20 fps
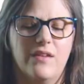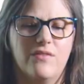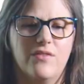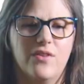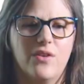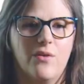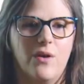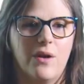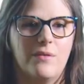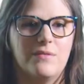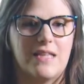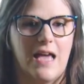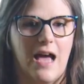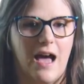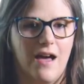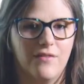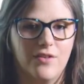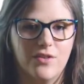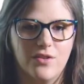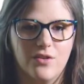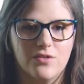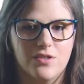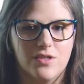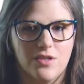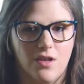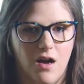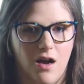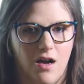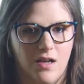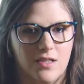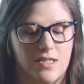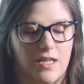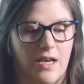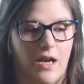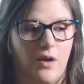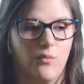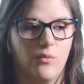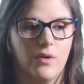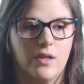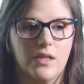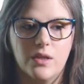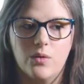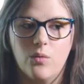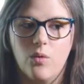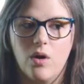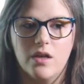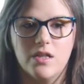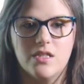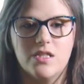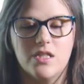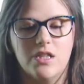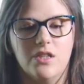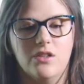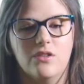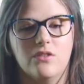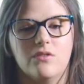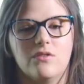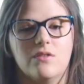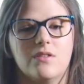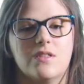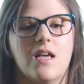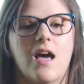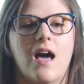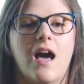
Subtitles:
Even though I was having those thoughts and I really wanted to use,